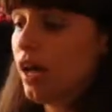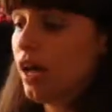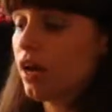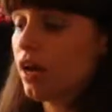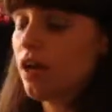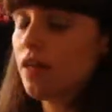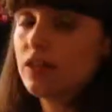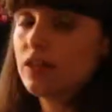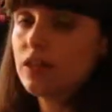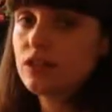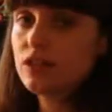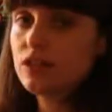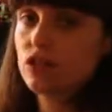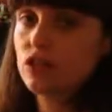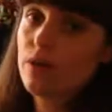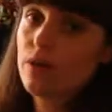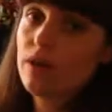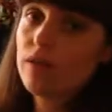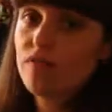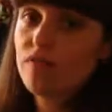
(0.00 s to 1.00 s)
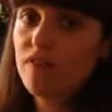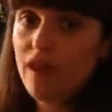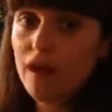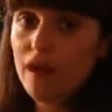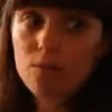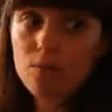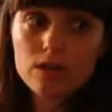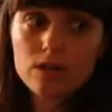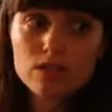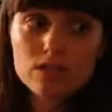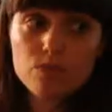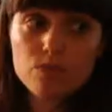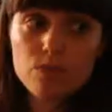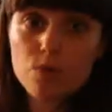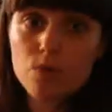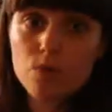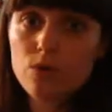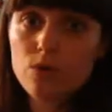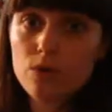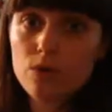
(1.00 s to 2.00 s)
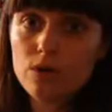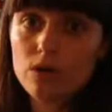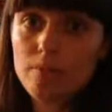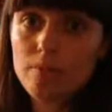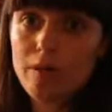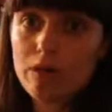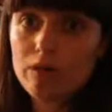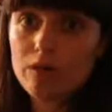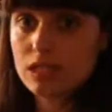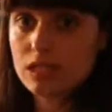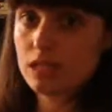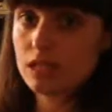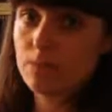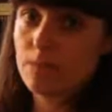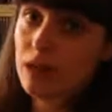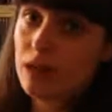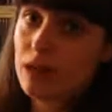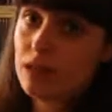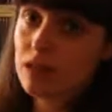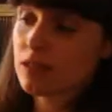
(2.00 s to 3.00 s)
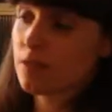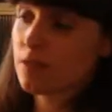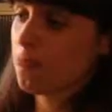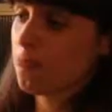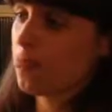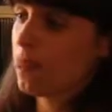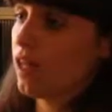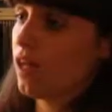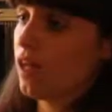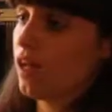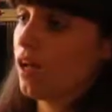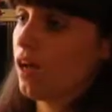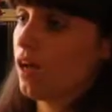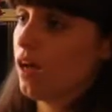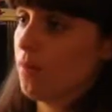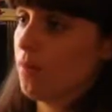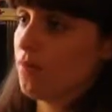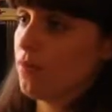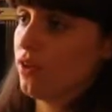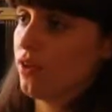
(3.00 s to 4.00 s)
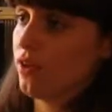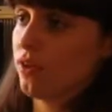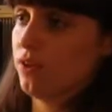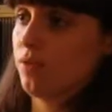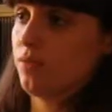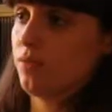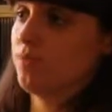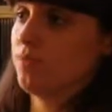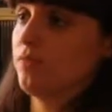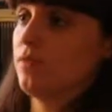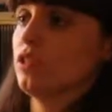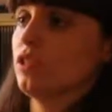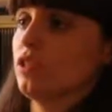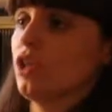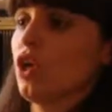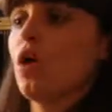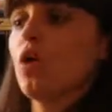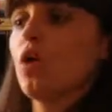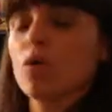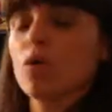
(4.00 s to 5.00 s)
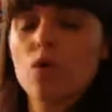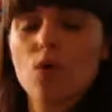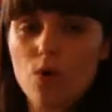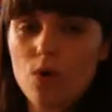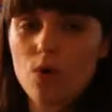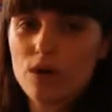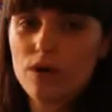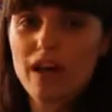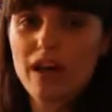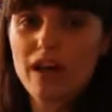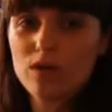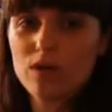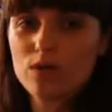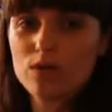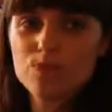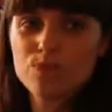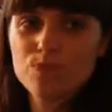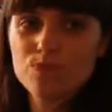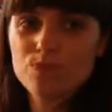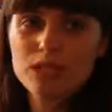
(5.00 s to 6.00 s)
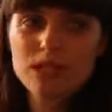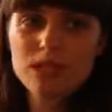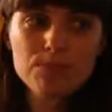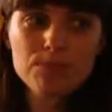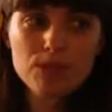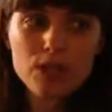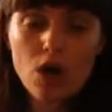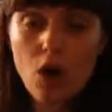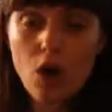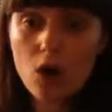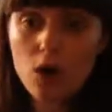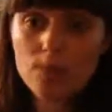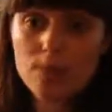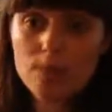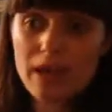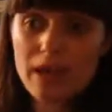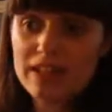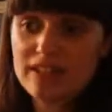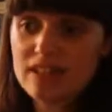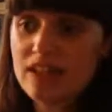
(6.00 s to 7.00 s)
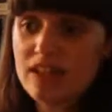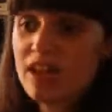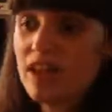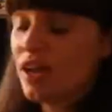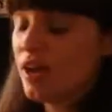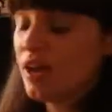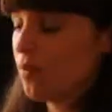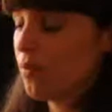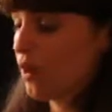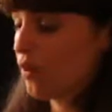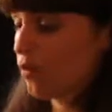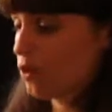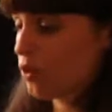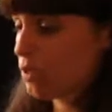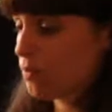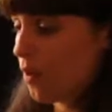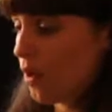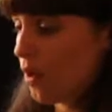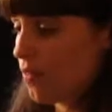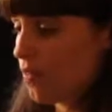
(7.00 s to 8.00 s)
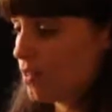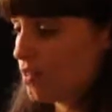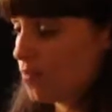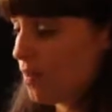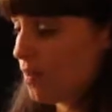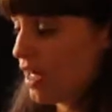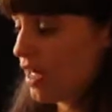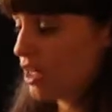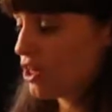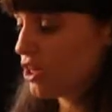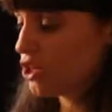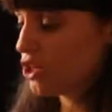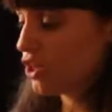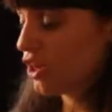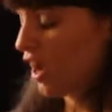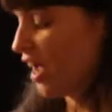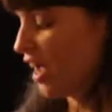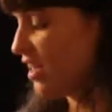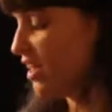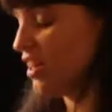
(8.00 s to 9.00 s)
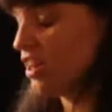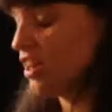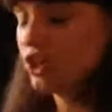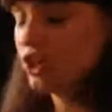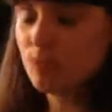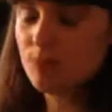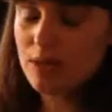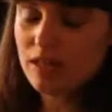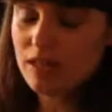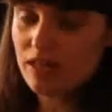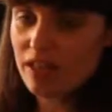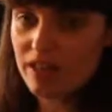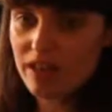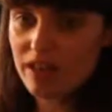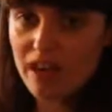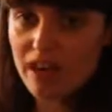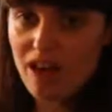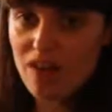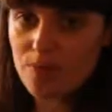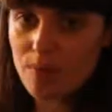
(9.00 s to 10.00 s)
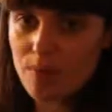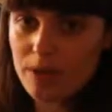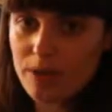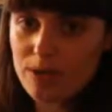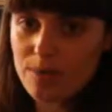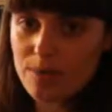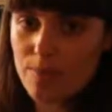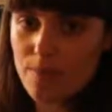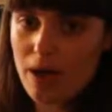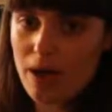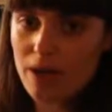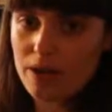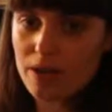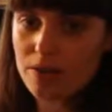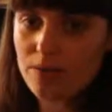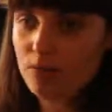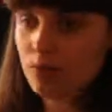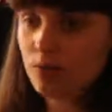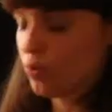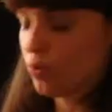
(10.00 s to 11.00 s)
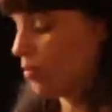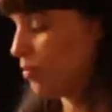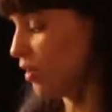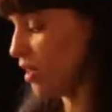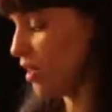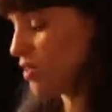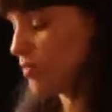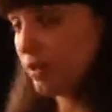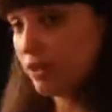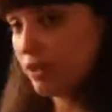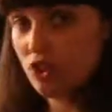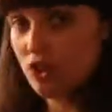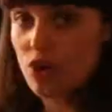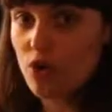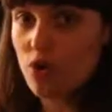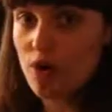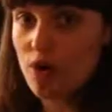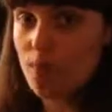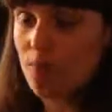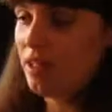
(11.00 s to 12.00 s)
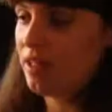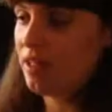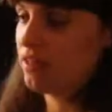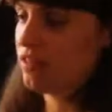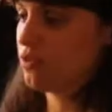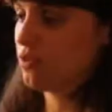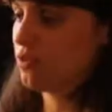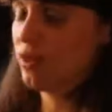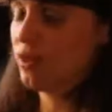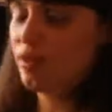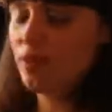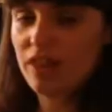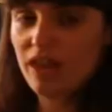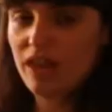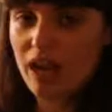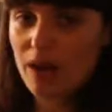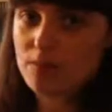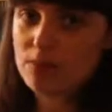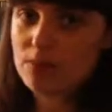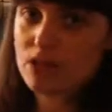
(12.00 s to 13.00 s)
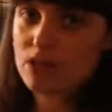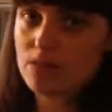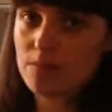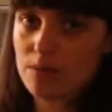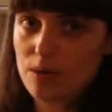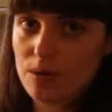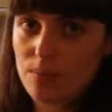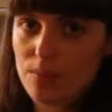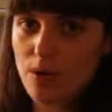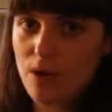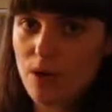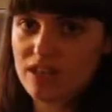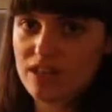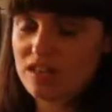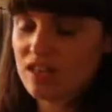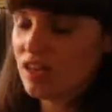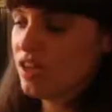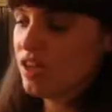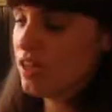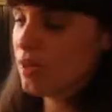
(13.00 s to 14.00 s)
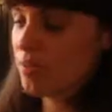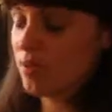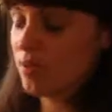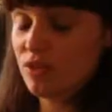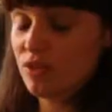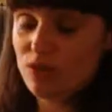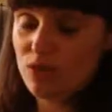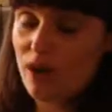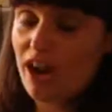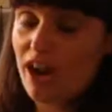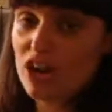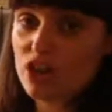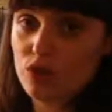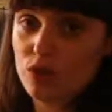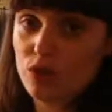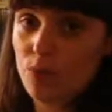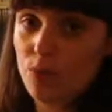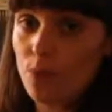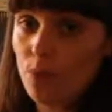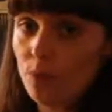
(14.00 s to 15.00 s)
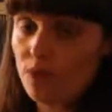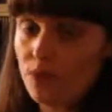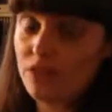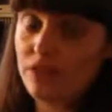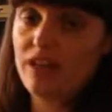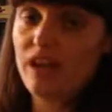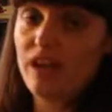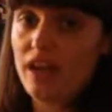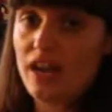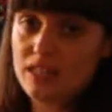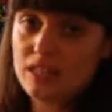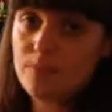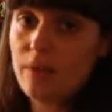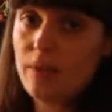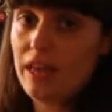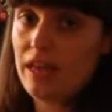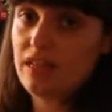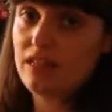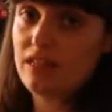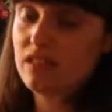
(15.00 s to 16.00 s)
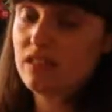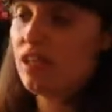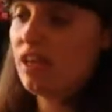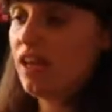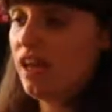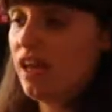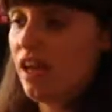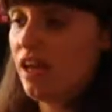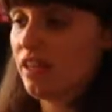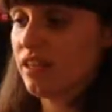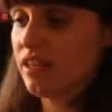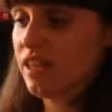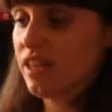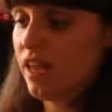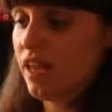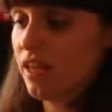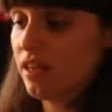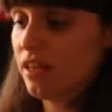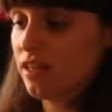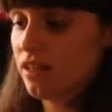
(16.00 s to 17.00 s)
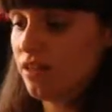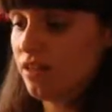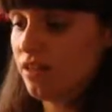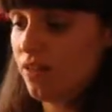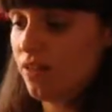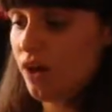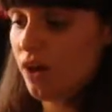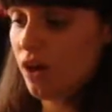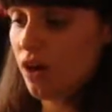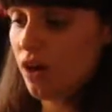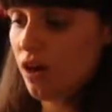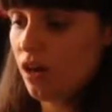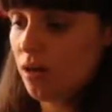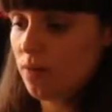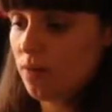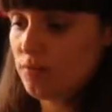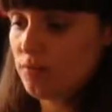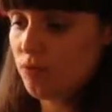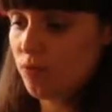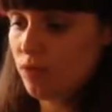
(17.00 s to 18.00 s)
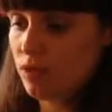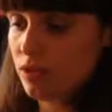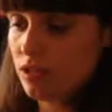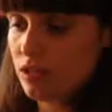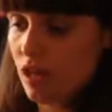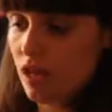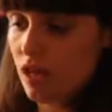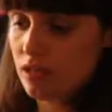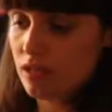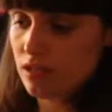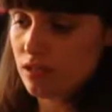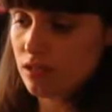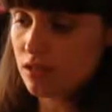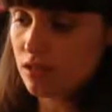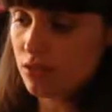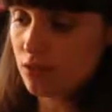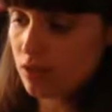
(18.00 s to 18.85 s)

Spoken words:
I got these at Joann Fabrics for about $6. The Lowell Cornell Simply Art pens. When I first bought this batch, I did it just because I didn't have money to replace my Sakura pen, so I didn't think I was going to be impressed. But these are actually really nice pens. And again, they're different sizes.